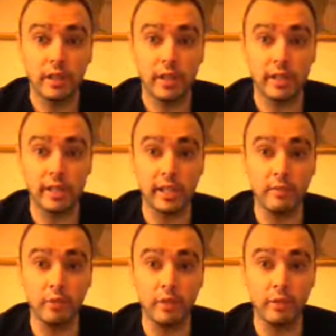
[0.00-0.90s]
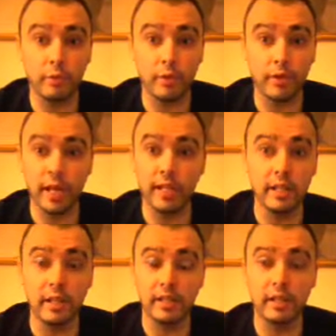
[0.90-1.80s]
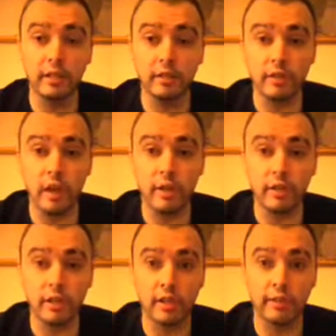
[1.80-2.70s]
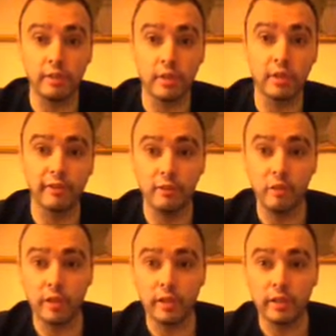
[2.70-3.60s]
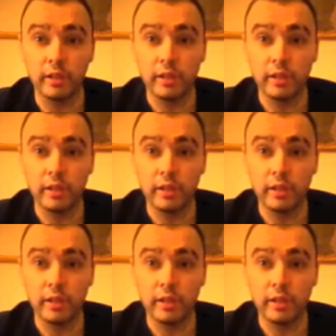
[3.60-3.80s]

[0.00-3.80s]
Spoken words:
It's the same with anything regarding government or voting.